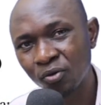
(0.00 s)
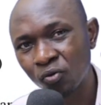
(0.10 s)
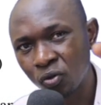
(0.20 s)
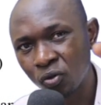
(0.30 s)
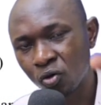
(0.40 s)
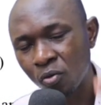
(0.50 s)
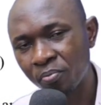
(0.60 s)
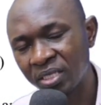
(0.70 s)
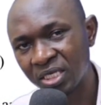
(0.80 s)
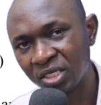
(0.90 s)
good
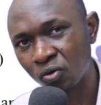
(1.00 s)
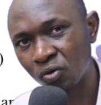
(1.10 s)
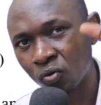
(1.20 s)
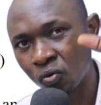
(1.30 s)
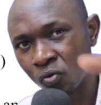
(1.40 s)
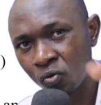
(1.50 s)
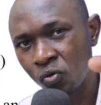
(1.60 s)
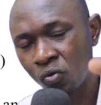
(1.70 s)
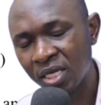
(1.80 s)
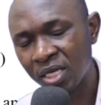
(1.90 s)
compensation, good
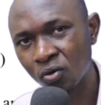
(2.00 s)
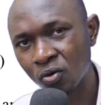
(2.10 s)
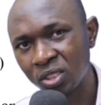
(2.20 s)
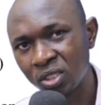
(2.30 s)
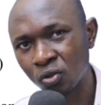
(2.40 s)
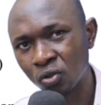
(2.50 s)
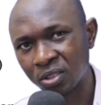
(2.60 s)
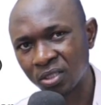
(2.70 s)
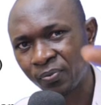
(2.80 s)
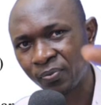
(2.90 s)
working
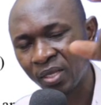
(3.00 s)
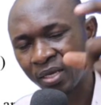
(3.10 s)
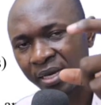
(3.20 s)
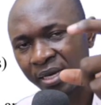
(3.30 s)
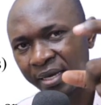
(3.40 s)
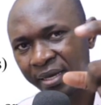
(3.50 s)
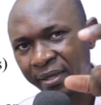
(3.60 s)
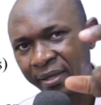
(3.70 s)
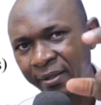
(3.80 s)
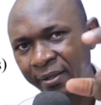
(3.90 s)
conditions,
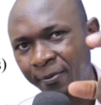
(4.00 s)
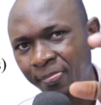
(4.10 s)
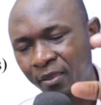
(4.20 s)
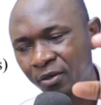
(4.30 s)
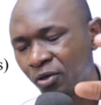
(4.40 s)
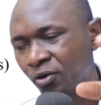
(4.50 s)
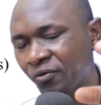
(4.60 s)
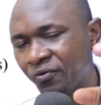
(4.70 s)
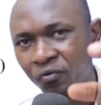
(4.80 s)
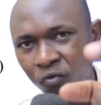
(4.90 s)
talk
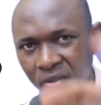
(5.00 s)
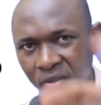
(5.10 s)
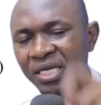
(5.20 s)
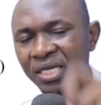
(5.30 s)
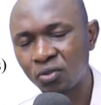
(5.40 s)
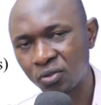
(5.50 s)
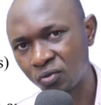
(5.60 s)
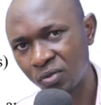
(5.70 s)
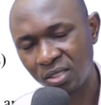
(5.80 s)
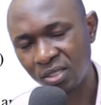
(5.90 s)
of good relations
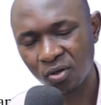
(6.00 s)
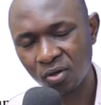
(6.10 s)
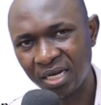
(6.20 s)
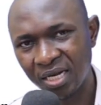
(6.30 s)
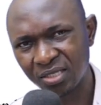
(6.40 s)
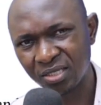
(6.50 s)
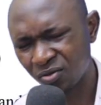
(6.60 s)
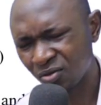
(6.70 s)
within the organization.